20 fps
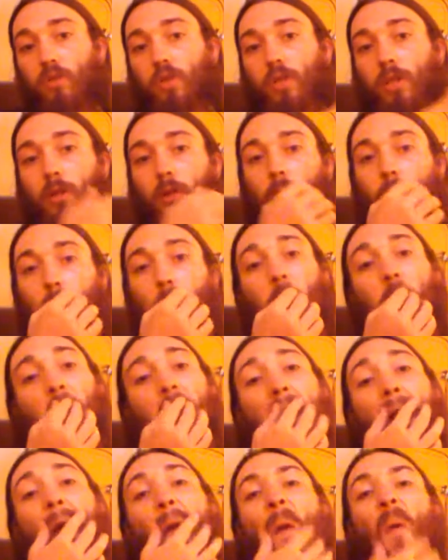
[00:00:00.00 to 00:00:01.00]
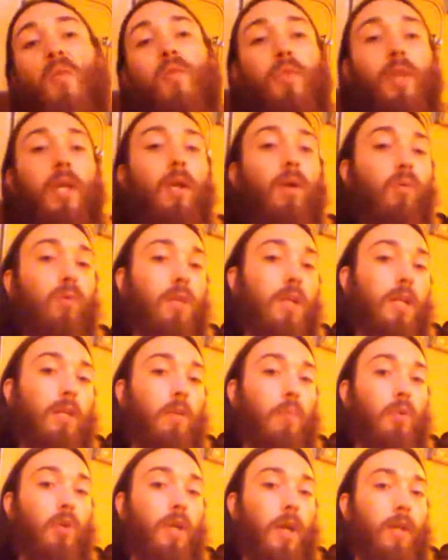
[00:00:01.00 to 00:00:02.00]
shield. They don't need
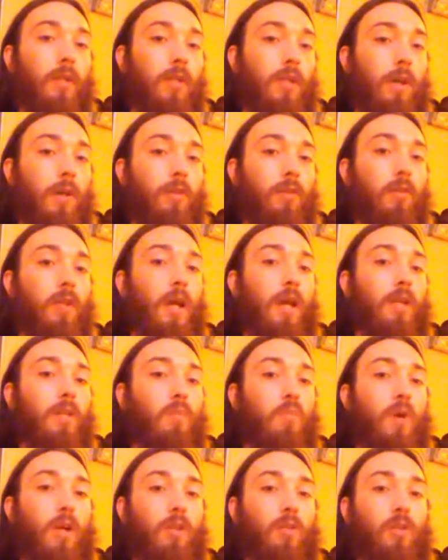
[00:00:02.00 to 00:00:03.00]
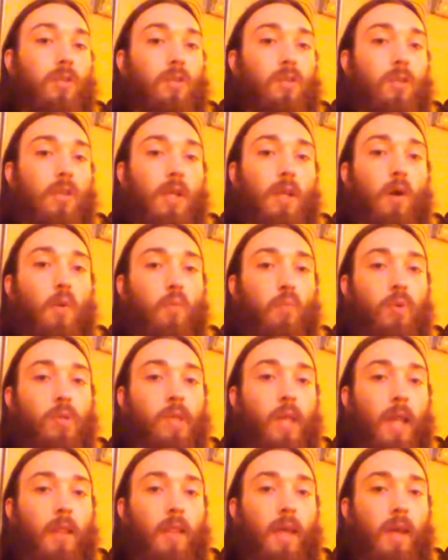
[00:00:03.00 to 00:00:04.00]
to protect the other side as much because they don't
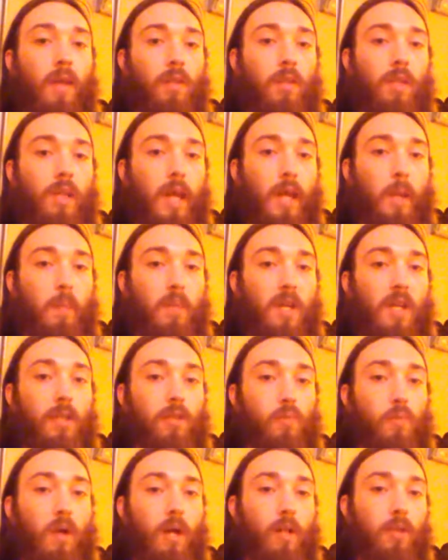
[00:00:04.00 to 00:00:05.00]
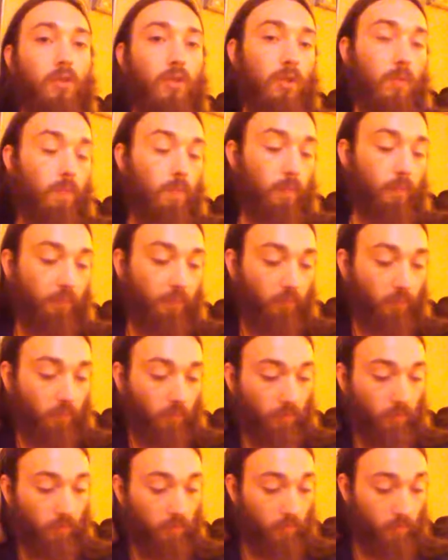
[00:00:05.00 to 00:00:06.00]
present that to the enemy as much.
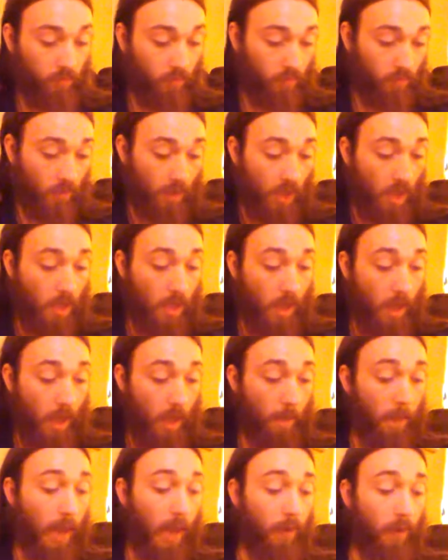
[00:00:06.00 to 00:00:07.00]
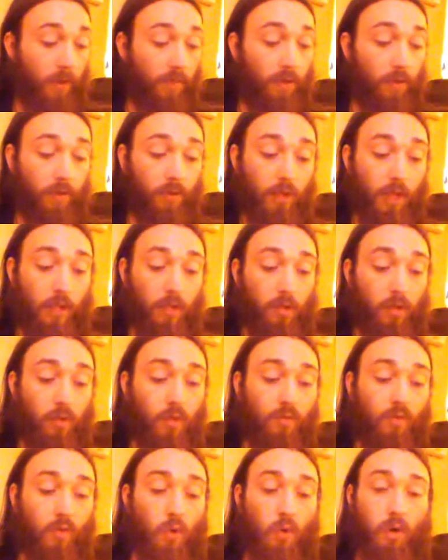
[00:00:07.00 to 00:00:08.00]
However, they do,
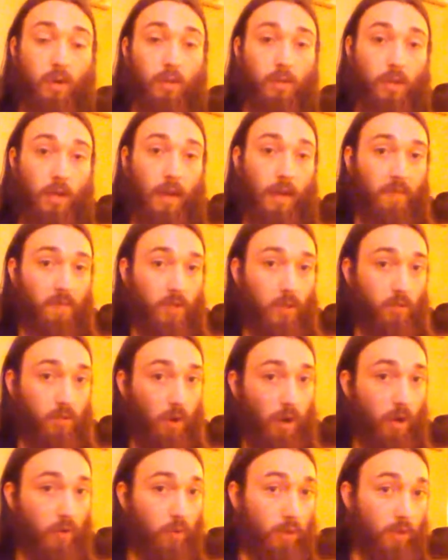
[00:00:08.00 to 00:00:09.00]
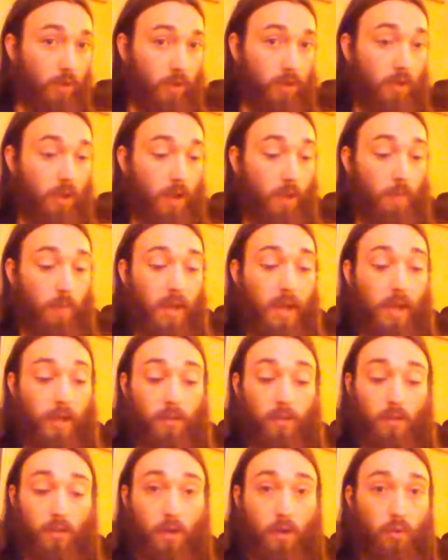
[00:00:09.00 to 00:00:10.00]
of course, have to strike with their club,
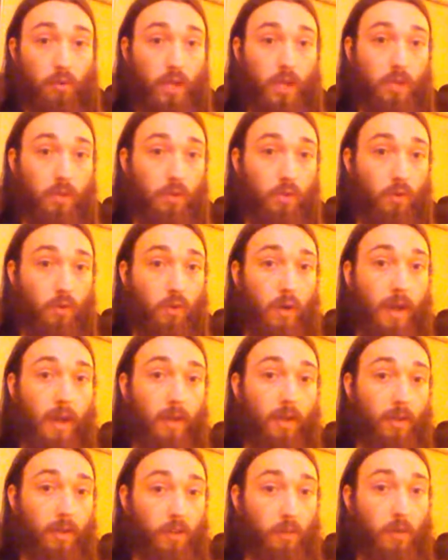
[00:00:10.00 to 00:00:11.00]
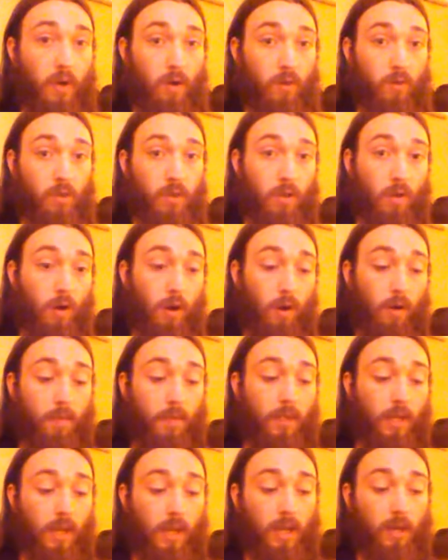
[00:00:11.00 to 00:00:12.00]
and so they do expose their arm
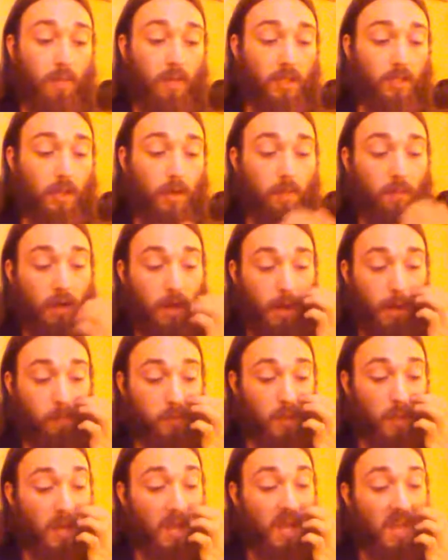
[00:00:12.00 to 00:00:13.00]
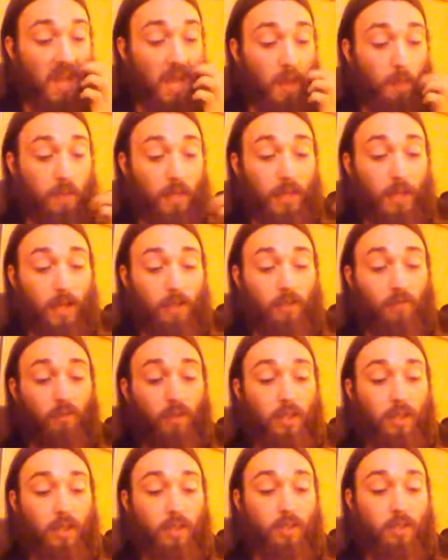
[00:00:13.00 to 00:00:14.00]
to the enemy sometimes. And because of
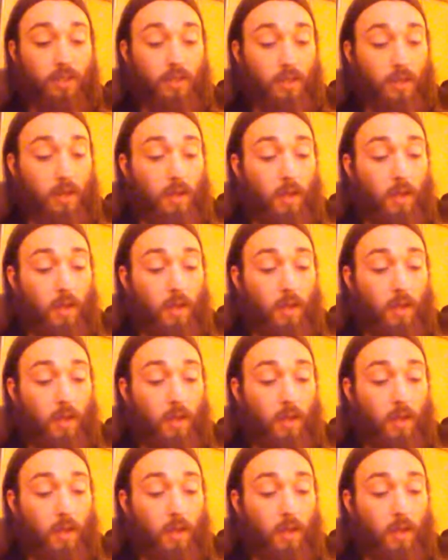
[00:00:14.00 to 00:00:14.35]
this,